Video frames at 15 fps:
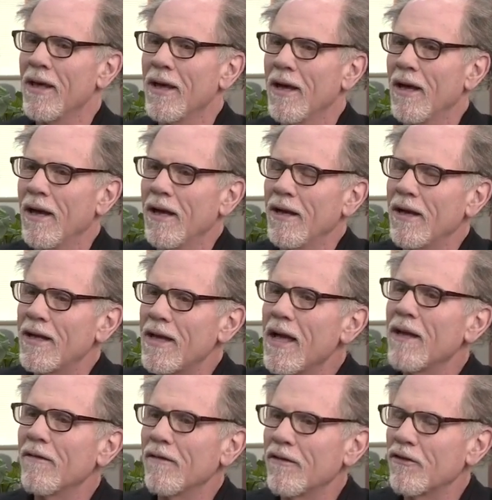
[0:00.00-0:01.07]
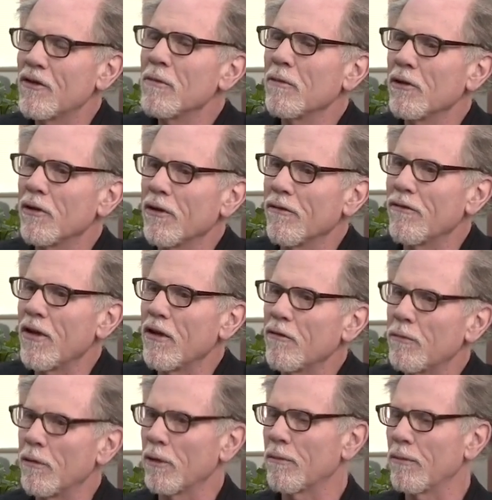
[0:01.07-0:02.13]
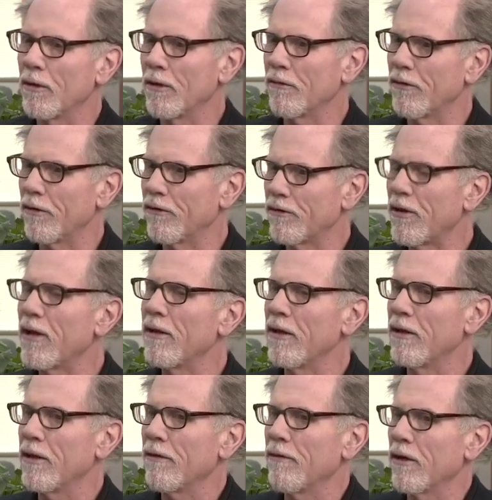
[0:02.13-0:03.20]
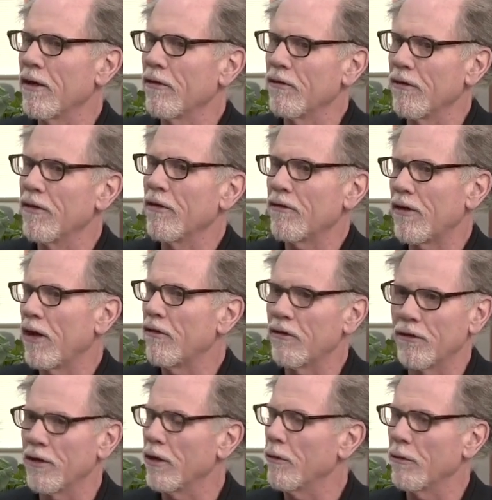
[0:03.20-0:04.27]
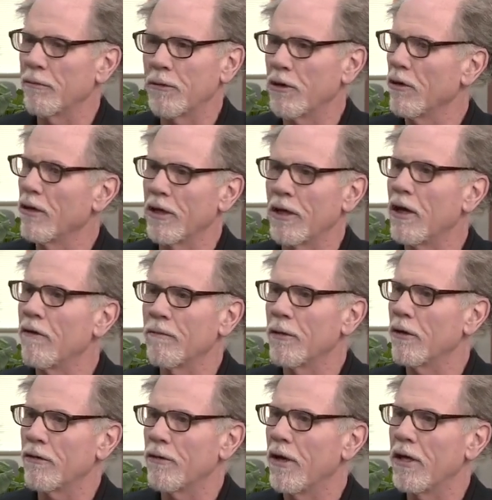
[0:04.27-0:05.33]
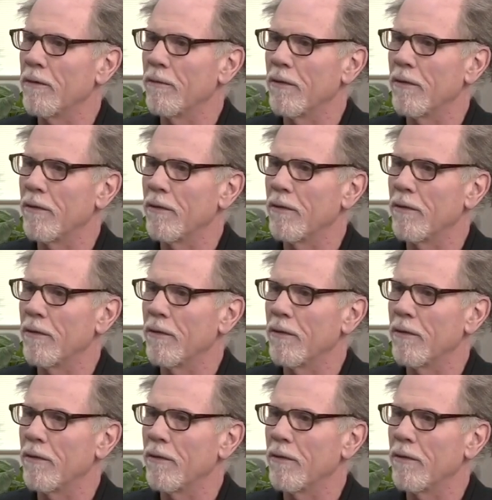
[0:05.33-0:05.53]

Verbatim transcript: And again, similar to the Facebook, it's a slightly different because in this case, you're dealing with purely government-created